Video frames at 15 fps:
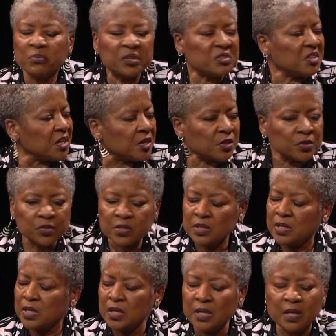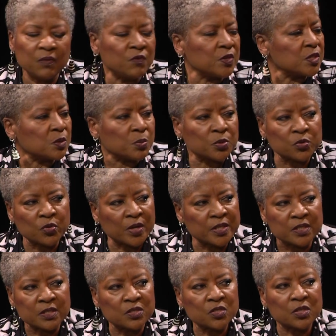But there's invisible
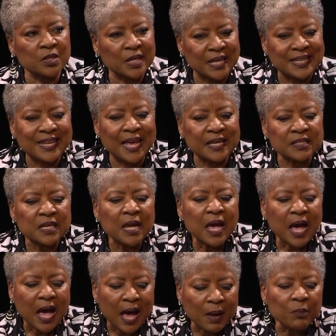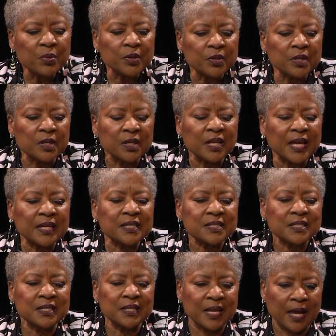transition. And that's, I'm building a
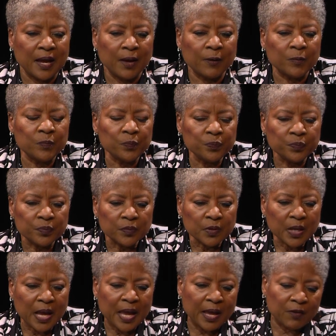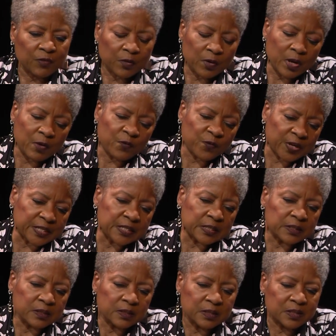legacy now. I have a
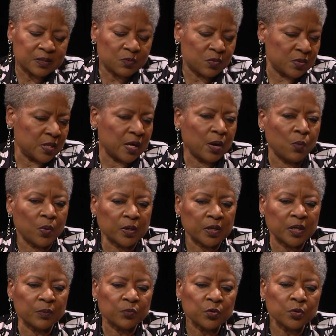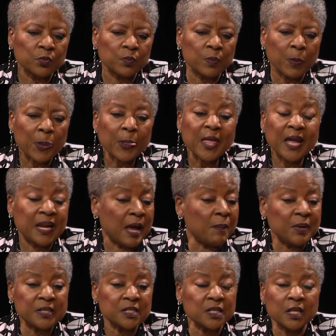funding that I want to come through. And I
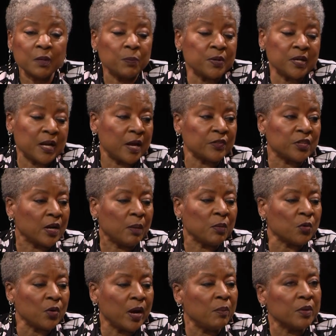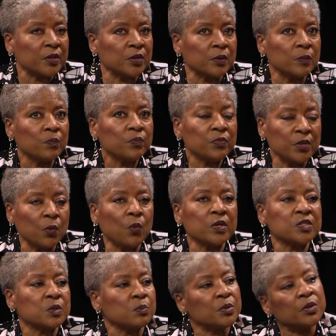basically put it out there. I'm a grandmother that
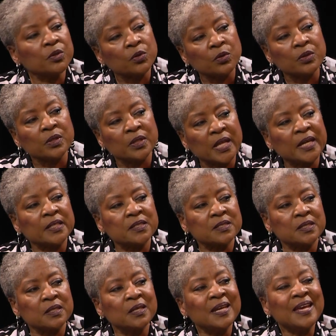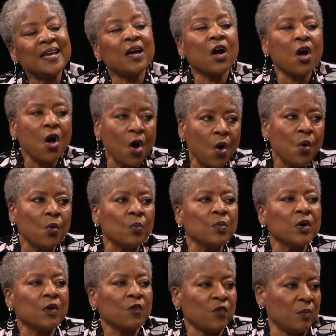wants to build a legacy home
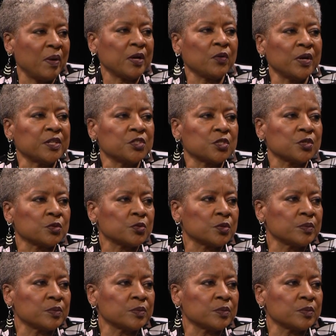for my grandchildren.